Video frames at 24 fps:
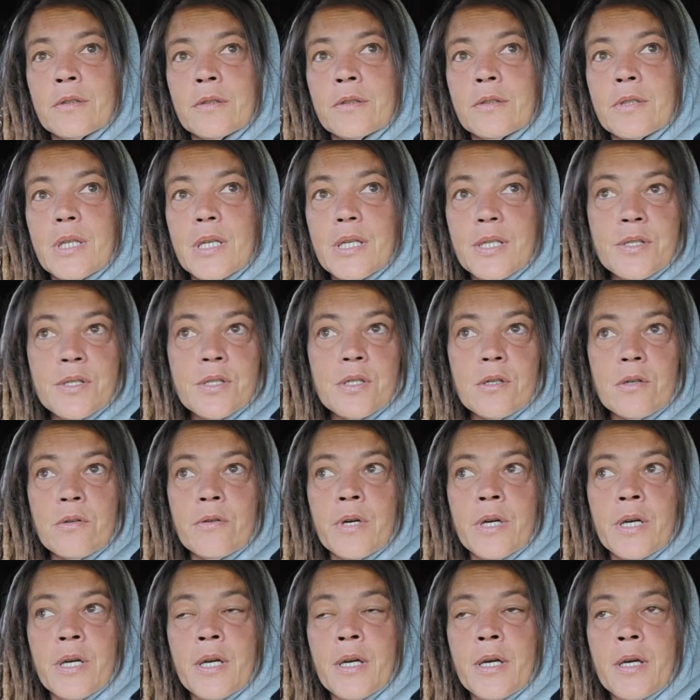
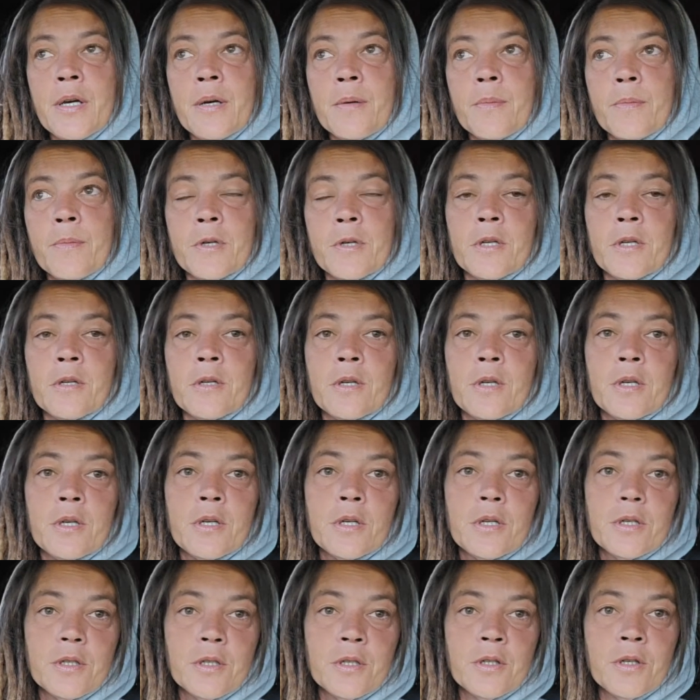Instagram, or,
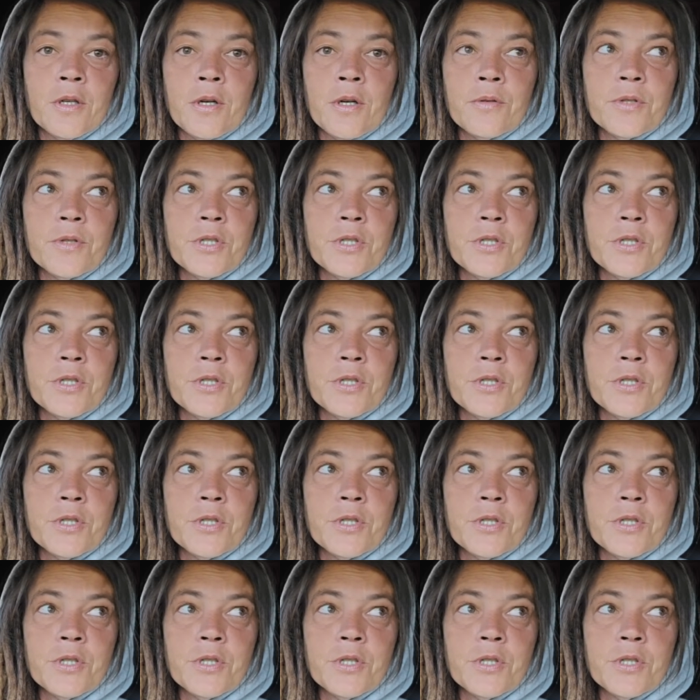you know,